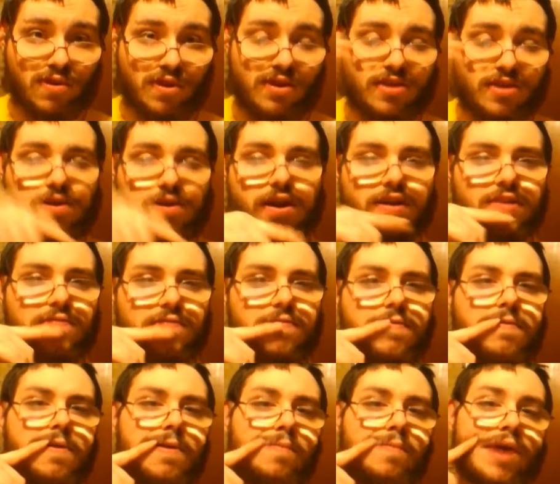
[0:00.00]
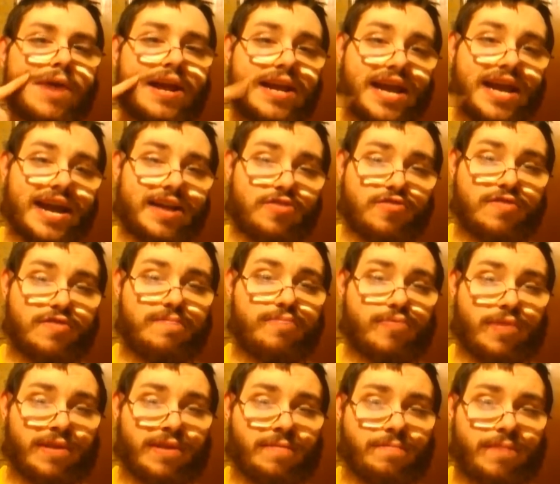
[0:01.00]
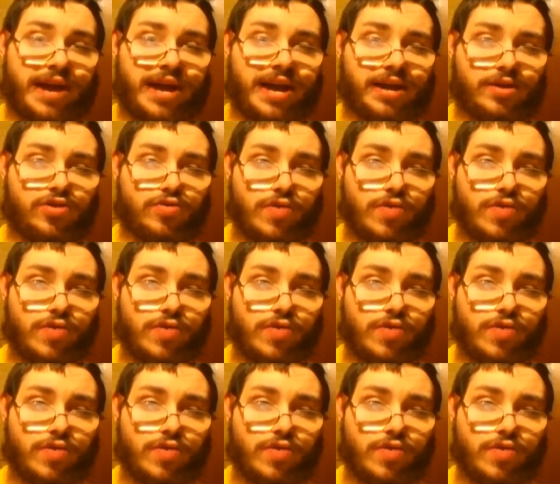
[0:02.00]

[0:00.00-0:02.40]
So I had to throw a way to actually bring back